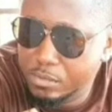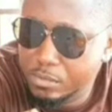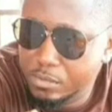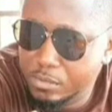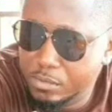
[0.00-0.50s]

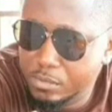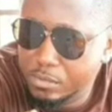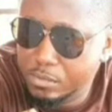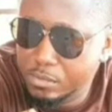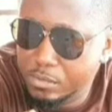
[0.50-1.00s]

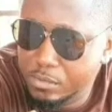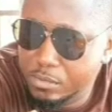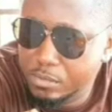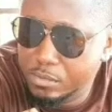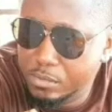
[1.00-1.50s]

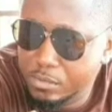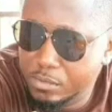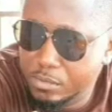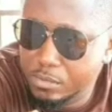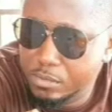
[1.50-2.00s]

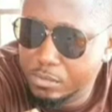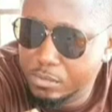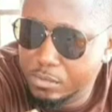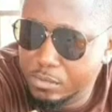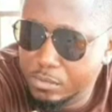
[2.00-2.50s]

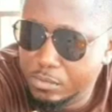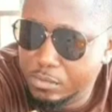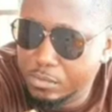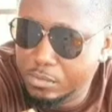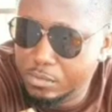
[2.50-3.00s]

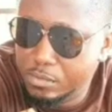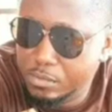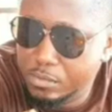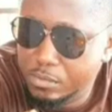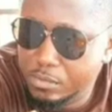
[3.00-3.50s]

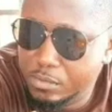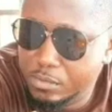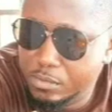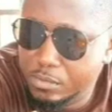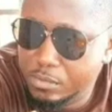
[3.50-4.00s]

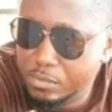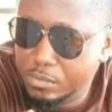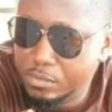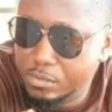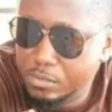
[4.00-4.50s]

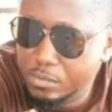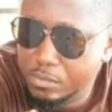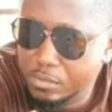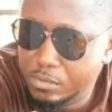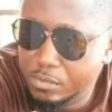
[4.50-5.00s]

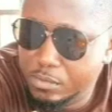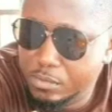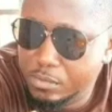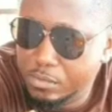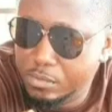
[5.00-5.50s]

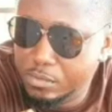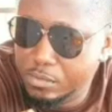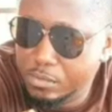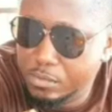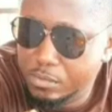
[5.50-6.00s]

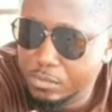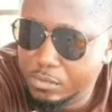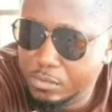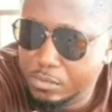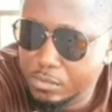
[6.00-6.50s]

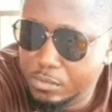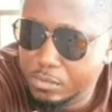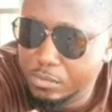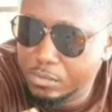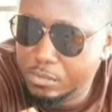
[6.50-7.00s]
No words are spoken by the person on screen.